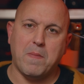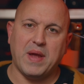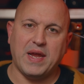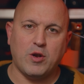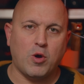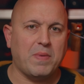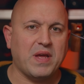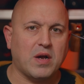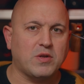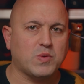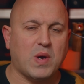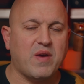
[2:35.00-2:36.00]
It normally
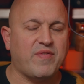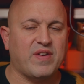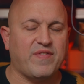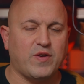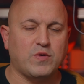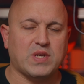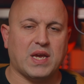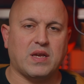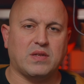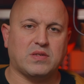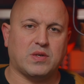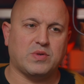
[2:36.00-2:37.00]
goes away within a few
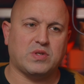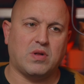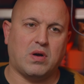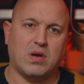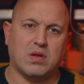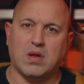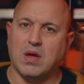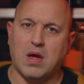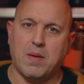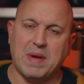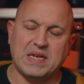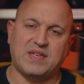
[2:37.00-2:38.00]
seconds, so it's not
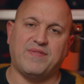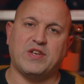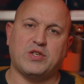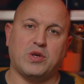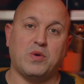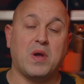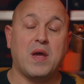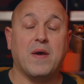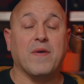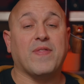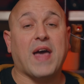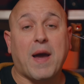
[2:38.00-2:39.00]
a massive issue.
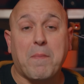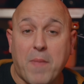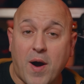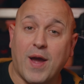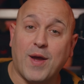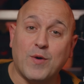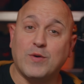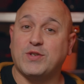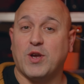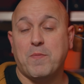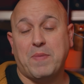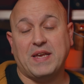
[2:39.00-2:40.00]
That might
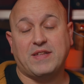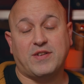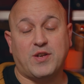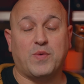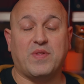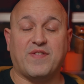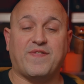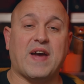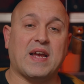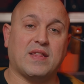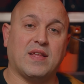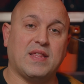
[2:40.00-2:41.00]
also be to do with the
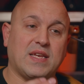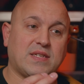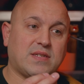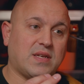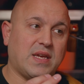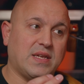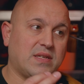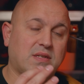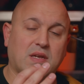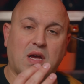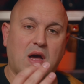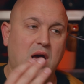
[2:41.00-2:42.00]
fact that this is
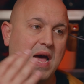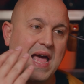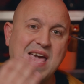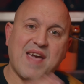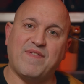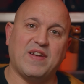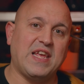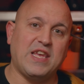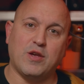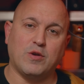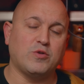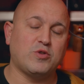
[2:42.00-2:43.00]
a heavily
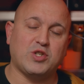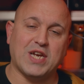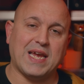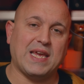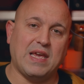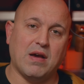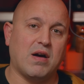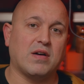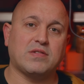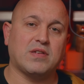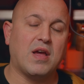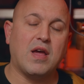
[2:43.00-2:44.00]
used janky
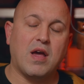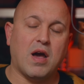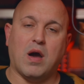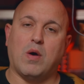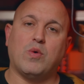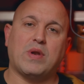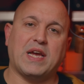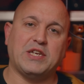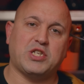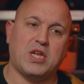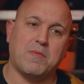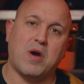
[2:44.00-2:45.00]
ass old
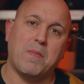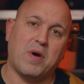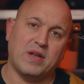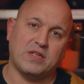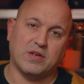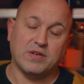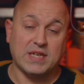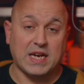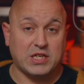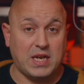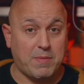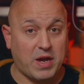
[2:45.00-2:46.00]
HDMI monitor. It's
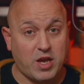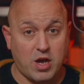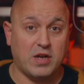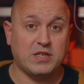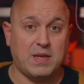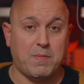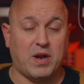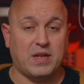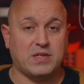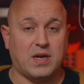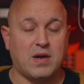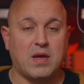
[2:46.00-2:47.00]
actually my courtesy
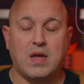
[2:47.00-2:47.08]
monitor.